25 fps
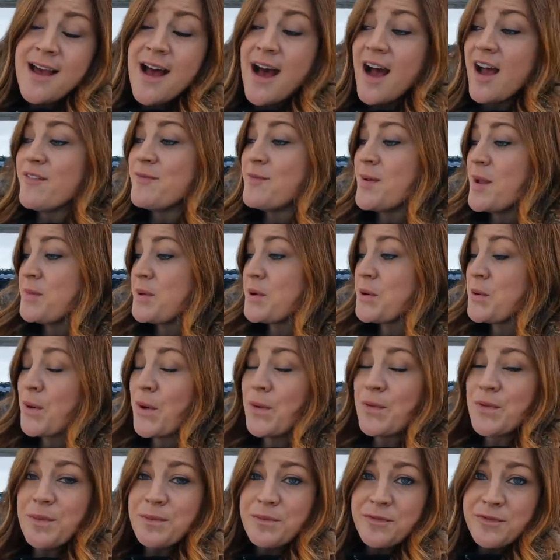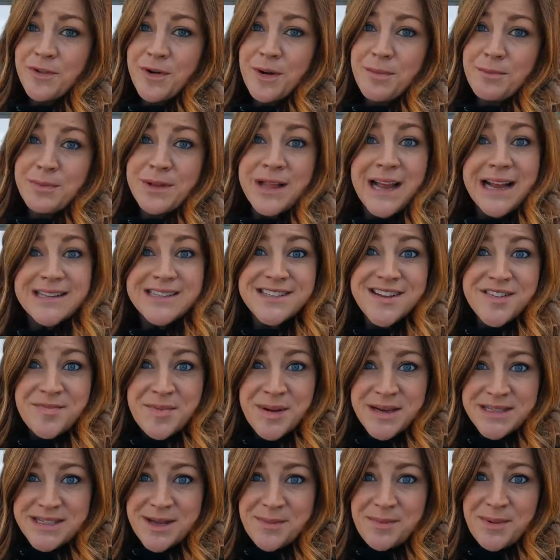I've maybe grown them from plants I've
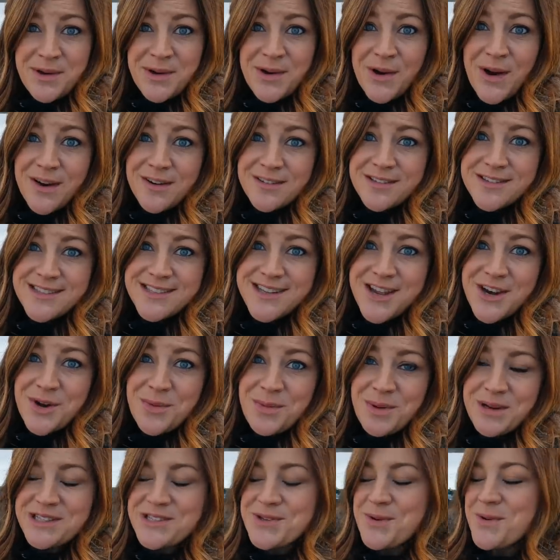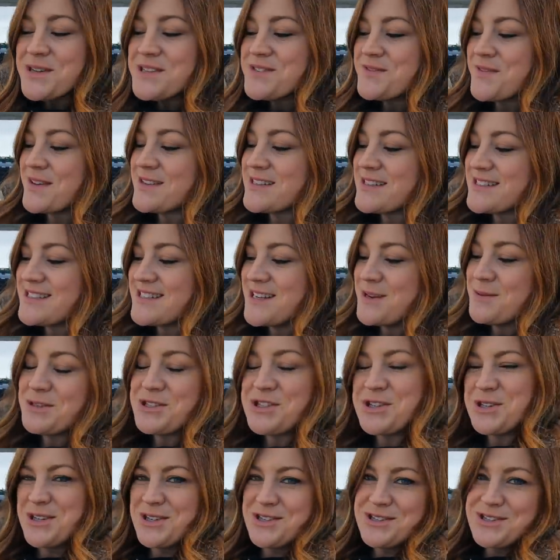picked up at a garden center, but it's always fun to see
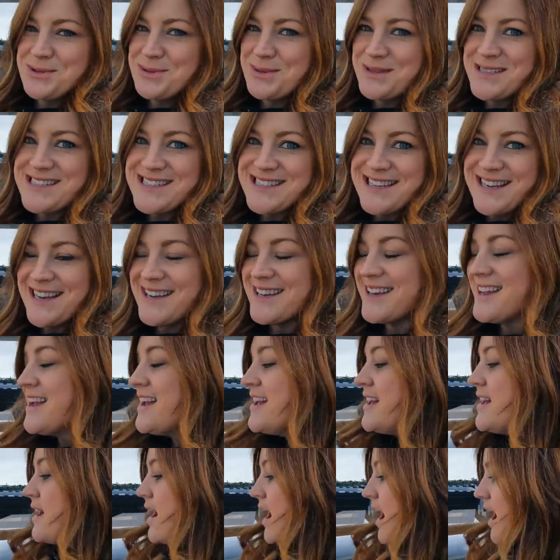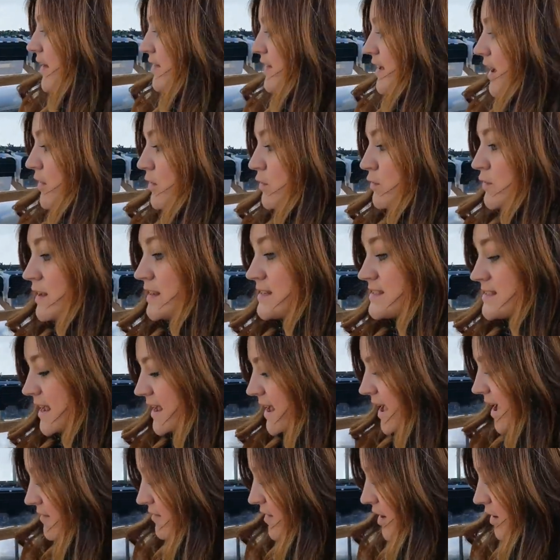what you can do with seed. The other things I
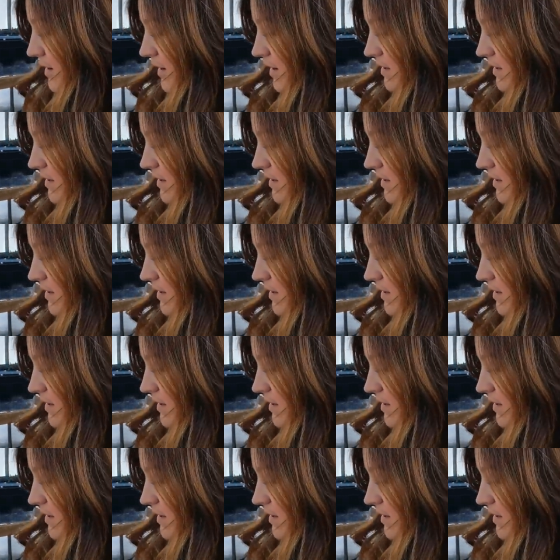have out